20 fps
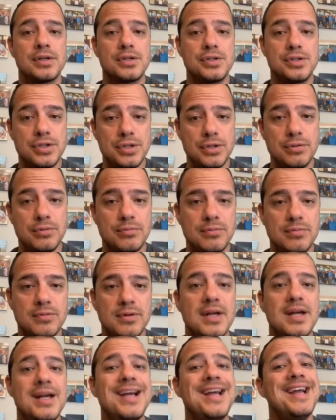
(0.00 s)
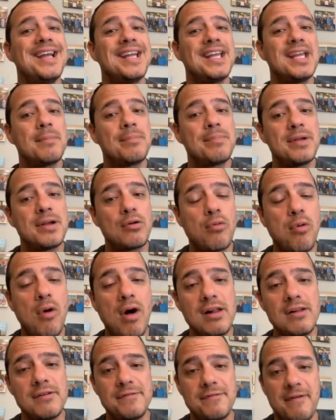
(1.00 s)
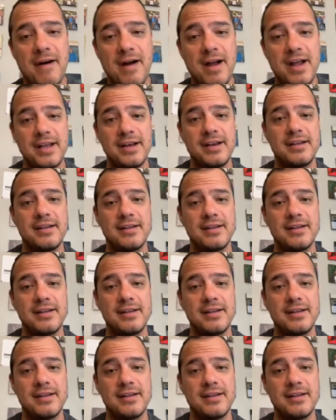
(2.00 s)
2, get pre-qualified